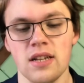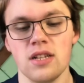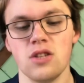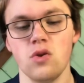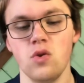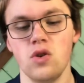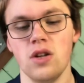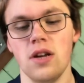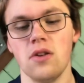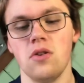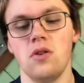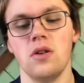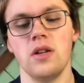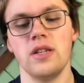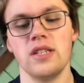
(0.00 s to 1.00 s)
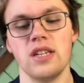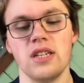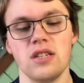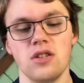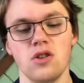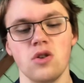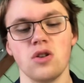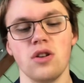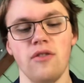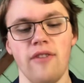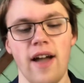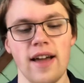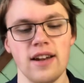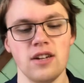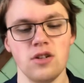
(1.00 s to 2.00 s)
Stutzla had a goal and an assist, Joseph
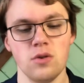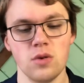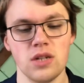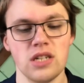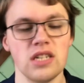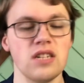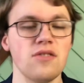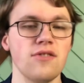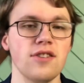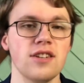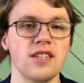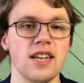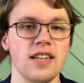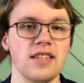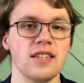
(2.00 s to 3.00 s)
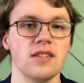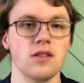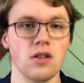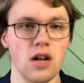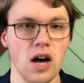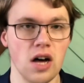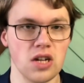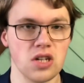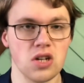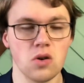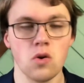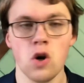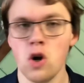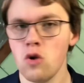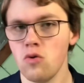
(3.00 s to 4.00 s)
added two assists for Sens in the loss.
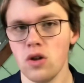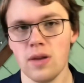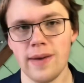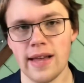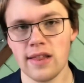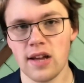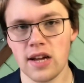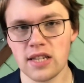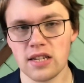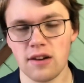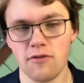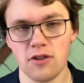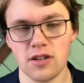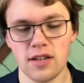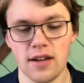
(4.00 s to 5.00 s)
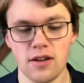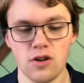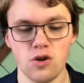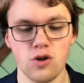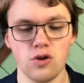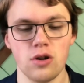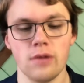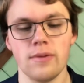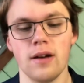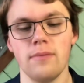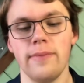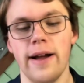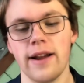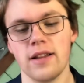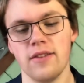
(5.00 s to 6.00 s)
So really bad loss there for Senators, who dropped down
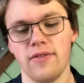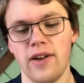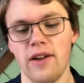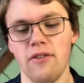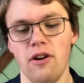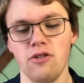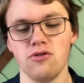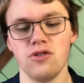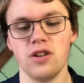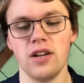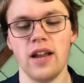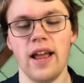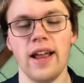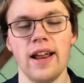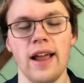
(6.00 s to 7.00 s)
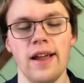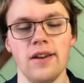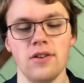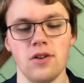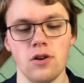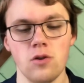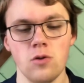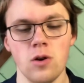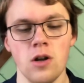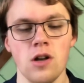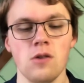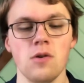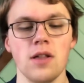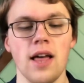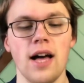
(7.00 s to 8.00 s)
back to 500 at 8-8-0,
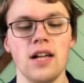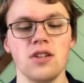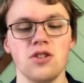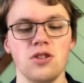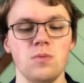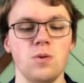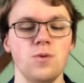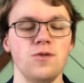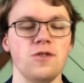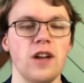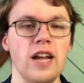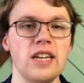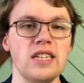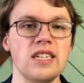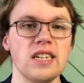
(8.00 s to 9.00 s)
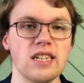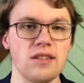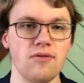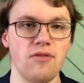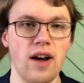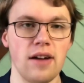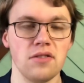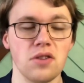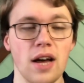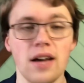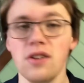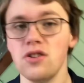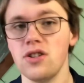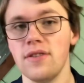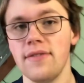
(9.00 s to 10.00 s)
while the Islanders improved to 8-6-5. So
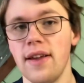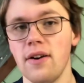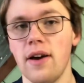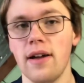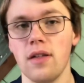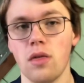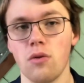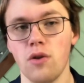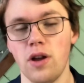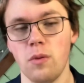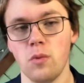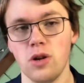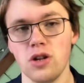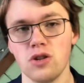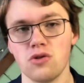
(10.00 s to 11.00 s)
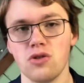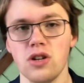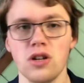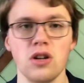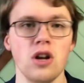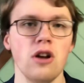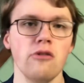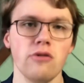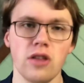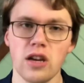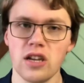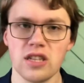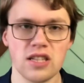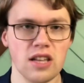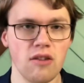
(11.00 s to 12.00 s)
Islanders have now had a three-game winning streak. Really
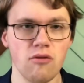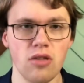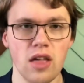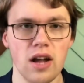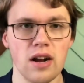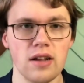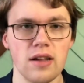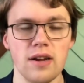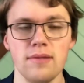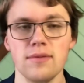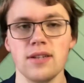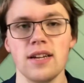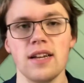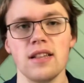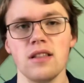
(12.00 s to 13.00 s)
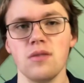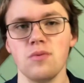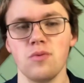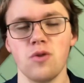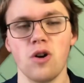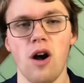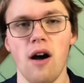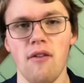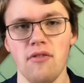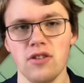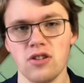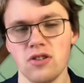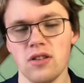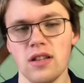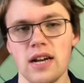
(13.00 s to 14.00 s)
good stuff there. They're able to get a little bit more
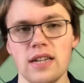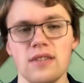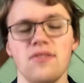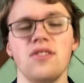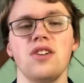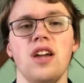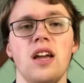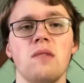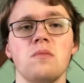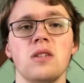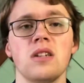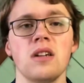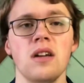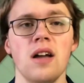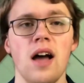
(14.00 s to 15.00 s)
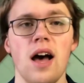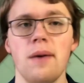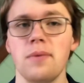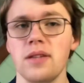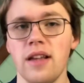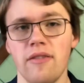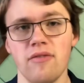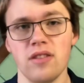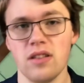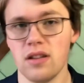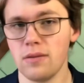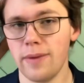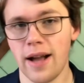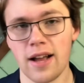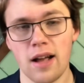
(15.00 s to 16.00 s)
offense in the last few games, but definitely
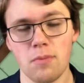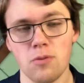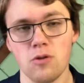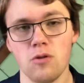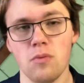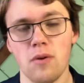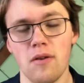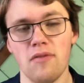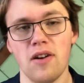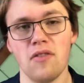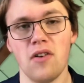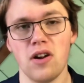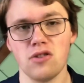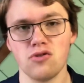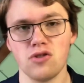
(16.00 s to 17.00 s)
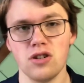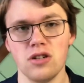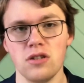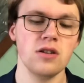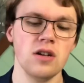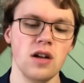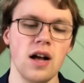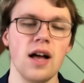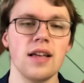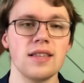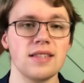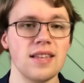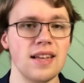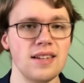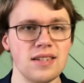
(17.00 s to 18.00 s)
they're back up to above 500.
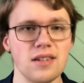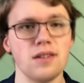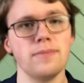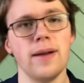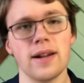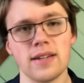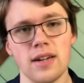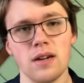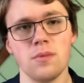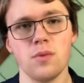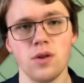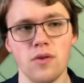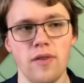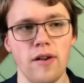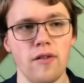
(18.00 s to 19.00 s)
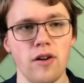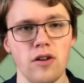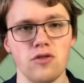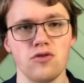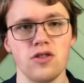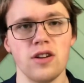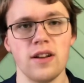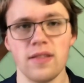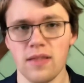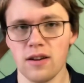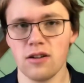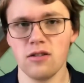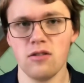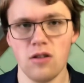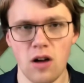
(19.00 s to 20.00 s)
Sens are back down below 500, and
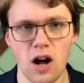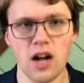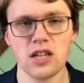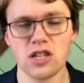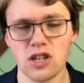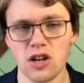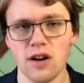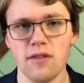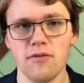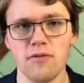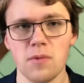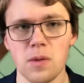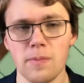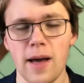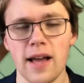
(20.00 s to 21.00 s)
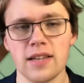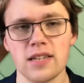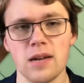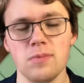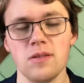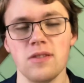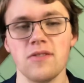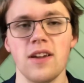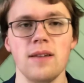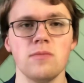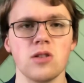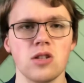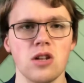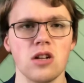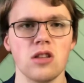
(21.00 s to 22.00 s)
their hot start from the past couple of games
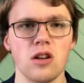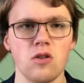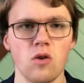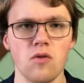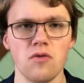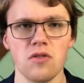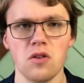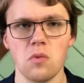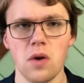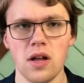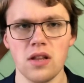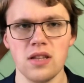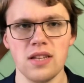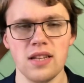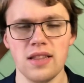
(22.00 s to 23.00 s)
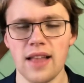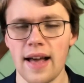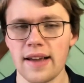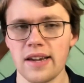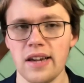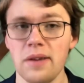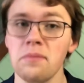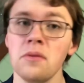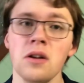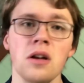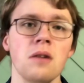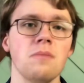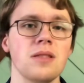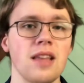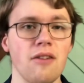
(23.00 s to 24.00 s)
has not done overly well in that game.
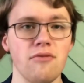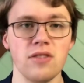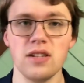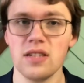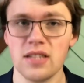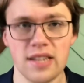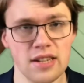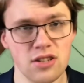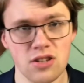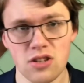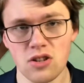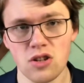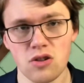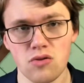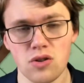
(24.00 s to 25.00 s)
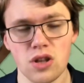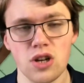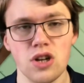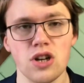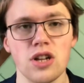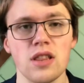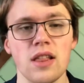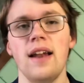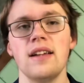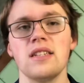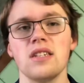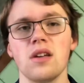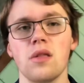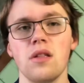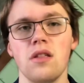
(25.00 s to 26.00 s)
But definitely, the Sens still look really good, and I
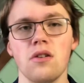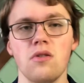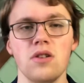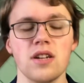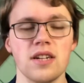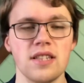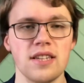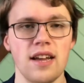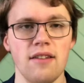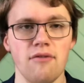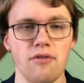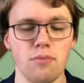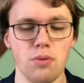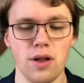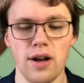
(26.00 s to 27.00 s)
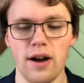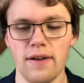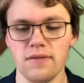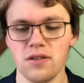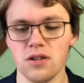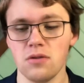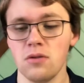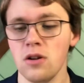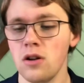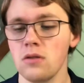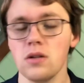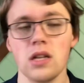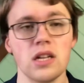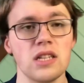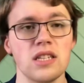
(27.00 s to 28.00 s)
still think they're going to contend for playoffs. So
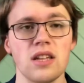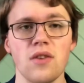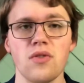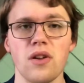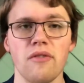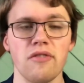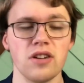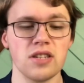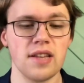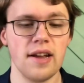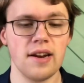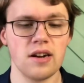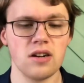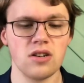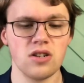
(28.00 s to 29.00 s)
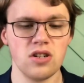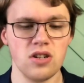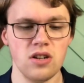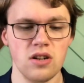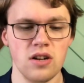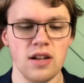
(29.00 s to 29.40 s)
really good stuff there for Senators.